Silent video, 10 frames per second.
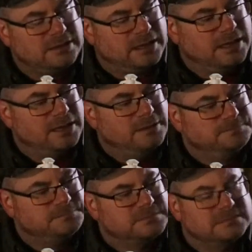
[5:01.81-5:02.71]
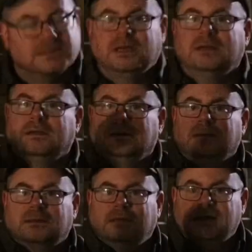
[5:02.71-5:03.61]

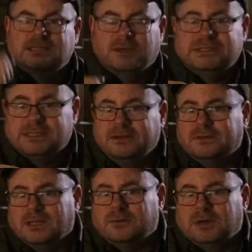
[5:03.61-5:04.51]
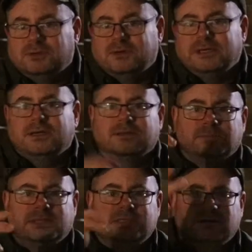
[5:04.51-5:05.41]
As I always if you like what I'm doing here, then
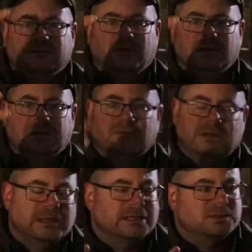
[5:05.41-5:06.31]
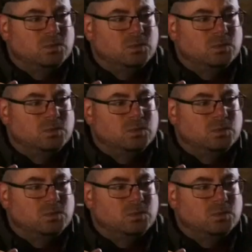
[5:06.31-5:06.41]
please do the following three things.